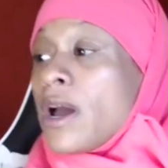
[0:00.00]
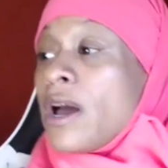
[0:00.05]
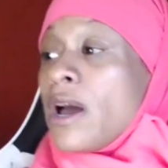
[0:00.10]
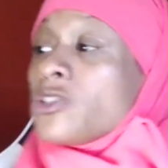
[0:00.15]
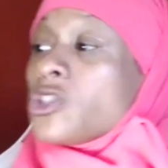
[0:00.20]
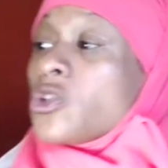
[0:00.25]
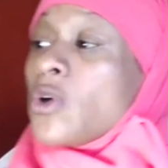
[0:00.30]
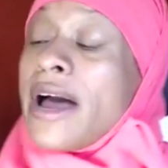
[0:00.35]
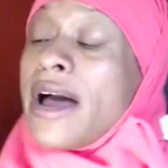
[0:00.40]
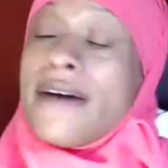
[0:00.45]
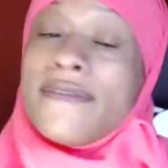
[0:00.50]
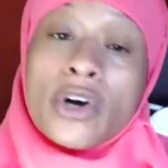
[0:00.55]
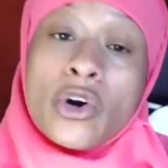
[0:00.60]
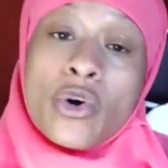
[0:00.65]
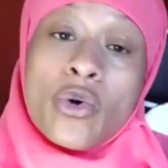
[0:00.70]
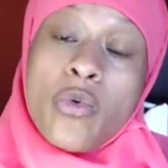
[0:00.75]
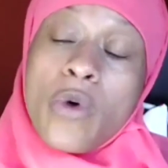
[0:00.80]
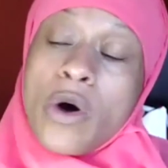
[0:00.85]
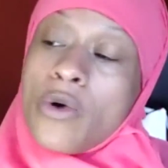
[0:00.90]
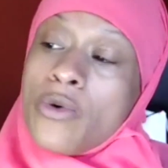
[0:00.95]
well. So I have a
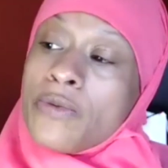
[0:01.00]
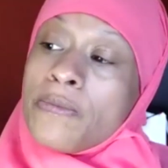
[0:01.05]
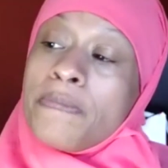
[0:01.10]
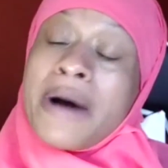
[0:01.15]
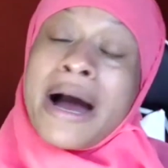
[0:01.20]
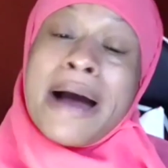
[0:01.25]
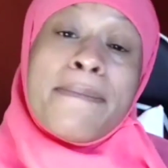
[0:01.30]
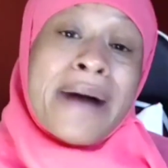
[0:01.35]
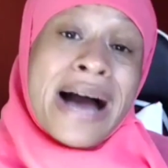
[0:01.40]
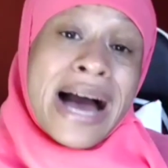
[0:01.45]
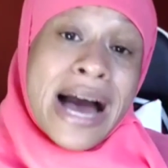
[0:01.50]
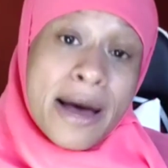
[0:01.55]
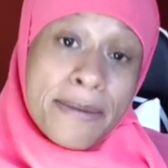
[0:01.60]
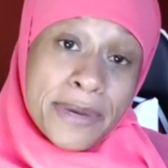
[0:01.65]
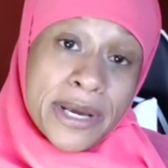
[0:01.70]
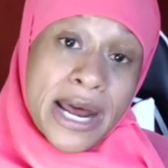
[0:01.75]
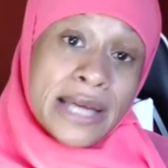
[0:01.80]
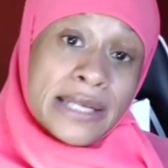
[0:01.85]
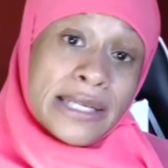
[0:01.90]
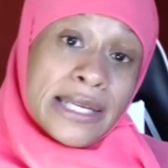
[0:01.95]
quote by
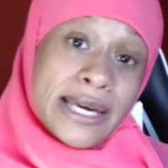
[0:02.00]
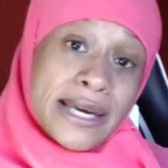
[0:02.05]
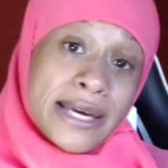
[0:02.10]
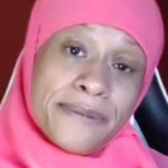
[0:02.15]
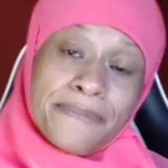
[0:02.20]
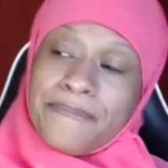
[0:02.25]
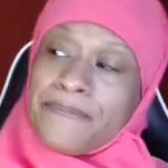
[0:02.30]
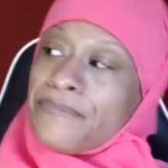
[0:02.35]
Muhammad Ali.